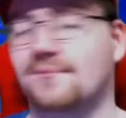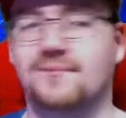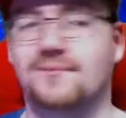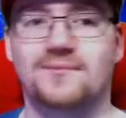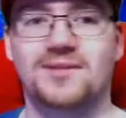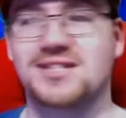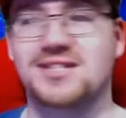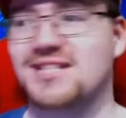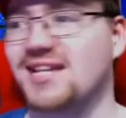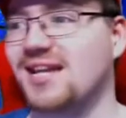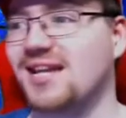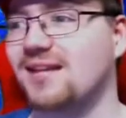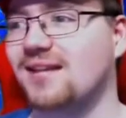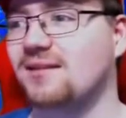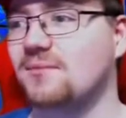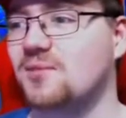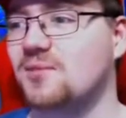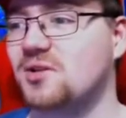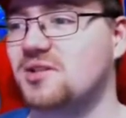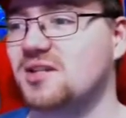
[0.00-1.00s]
Once again,
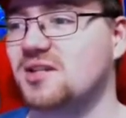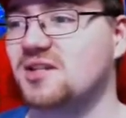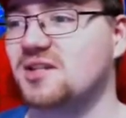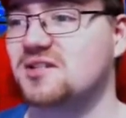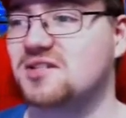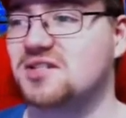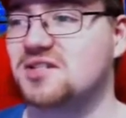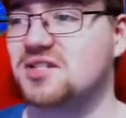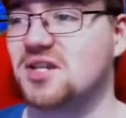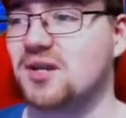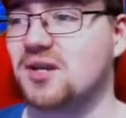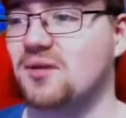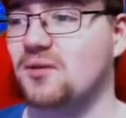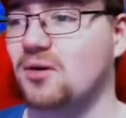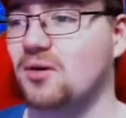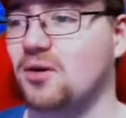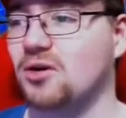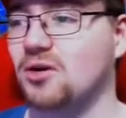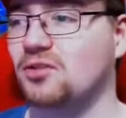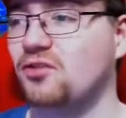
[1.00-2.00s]
the music is still
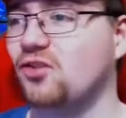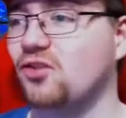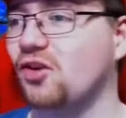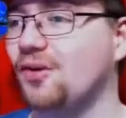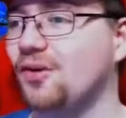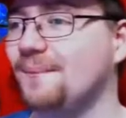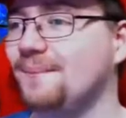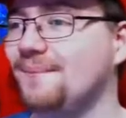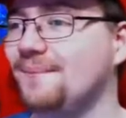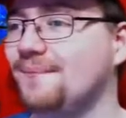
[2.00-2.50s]
awesome